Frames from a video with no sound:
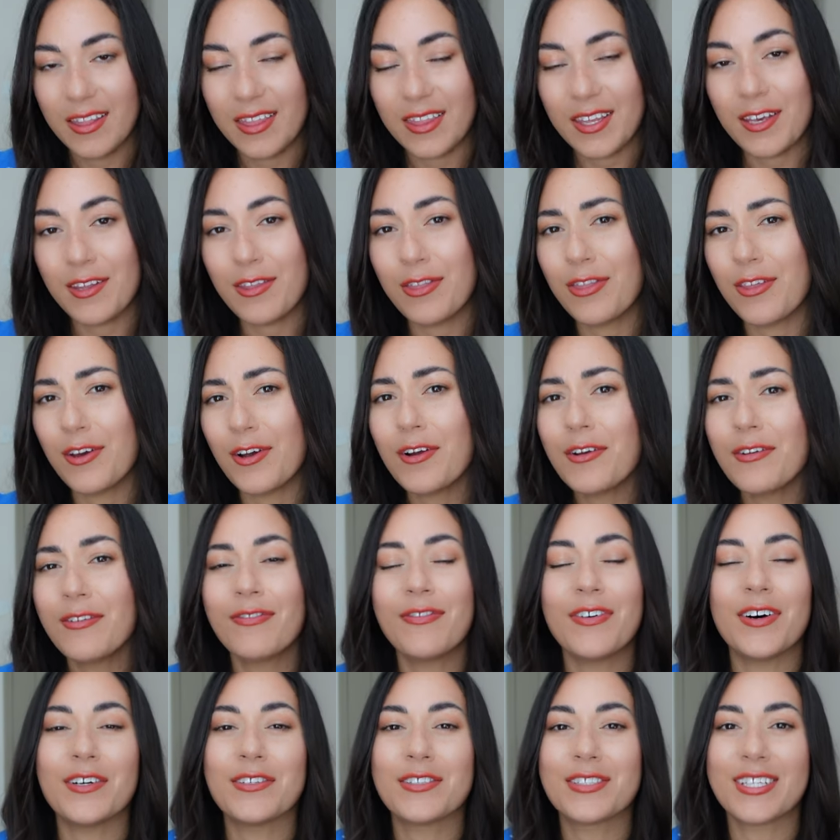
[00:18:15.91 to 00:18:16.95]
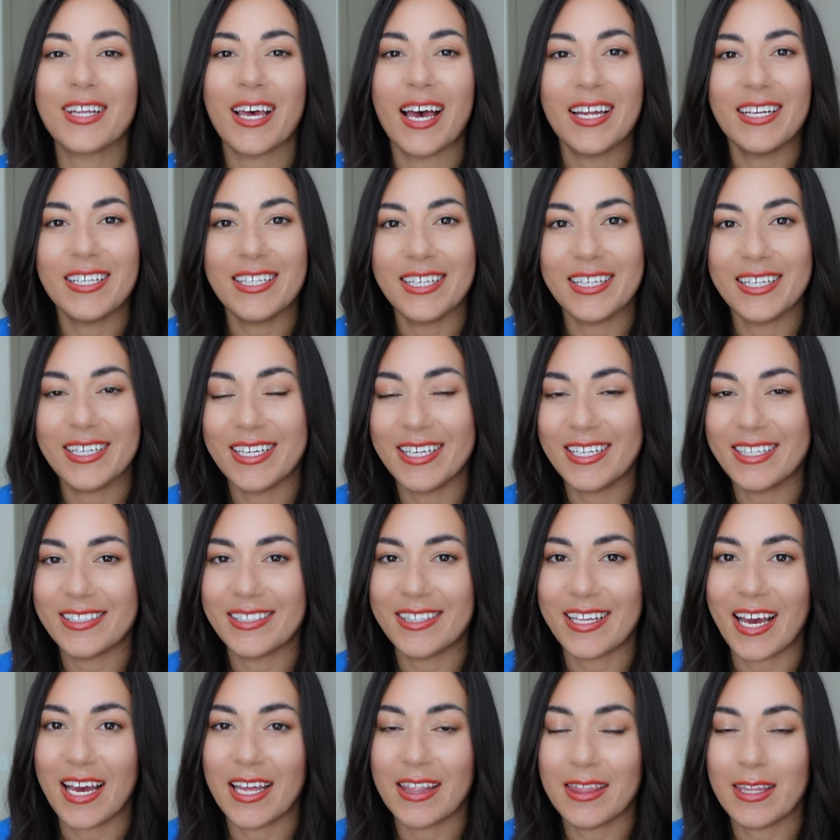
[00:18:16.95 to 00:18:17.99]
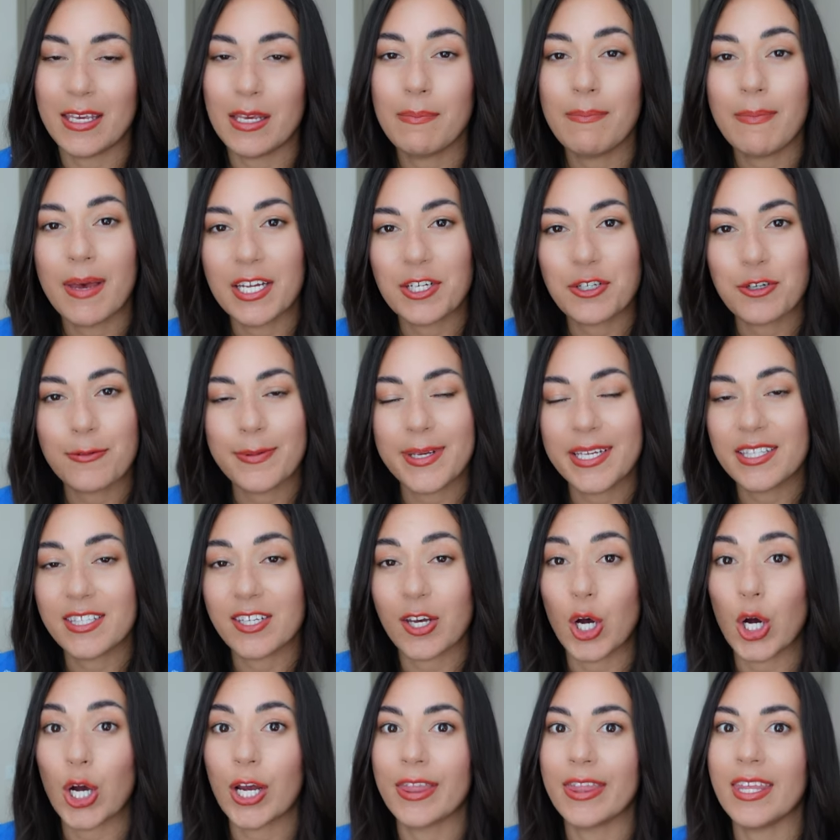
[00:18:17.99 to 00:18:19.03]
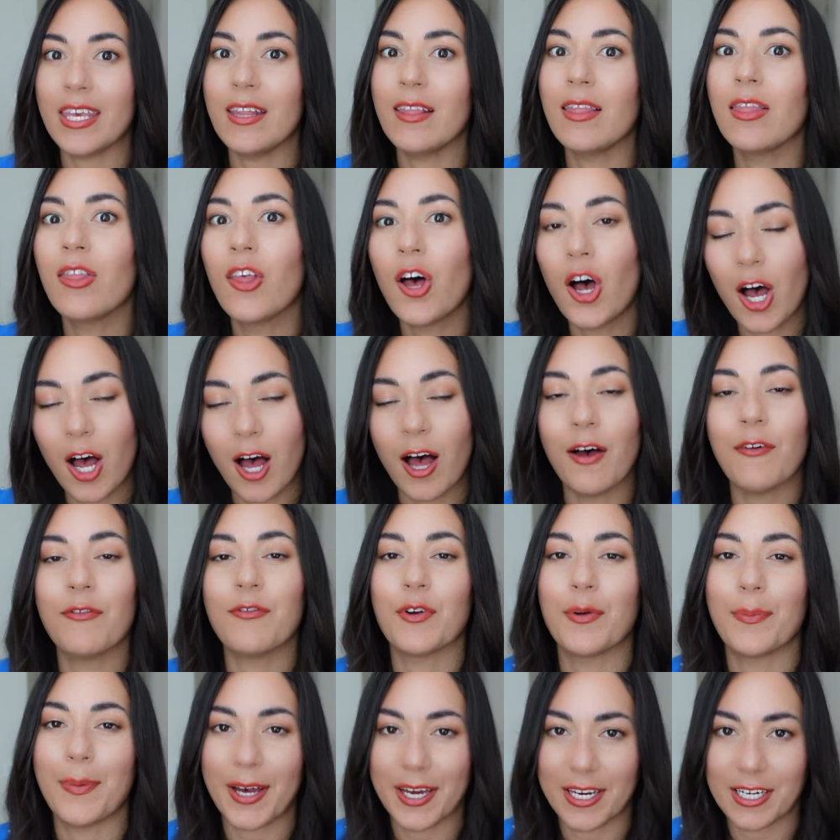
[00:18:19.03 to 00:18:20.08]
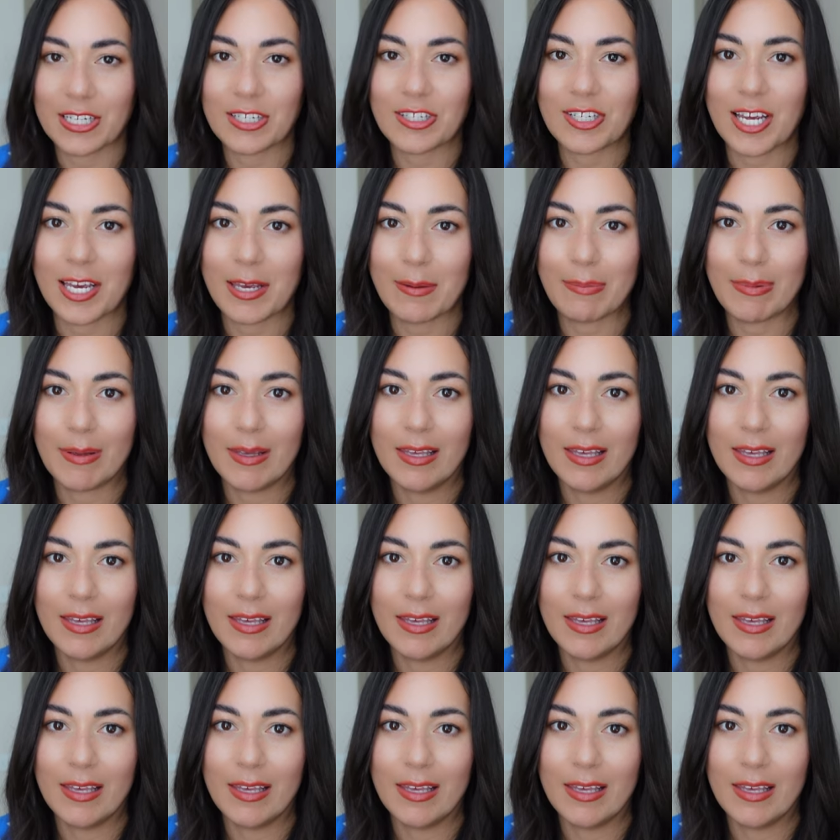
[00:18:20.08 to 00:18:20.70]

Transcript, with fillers: The third false idea is that the measurements are the law for body shape.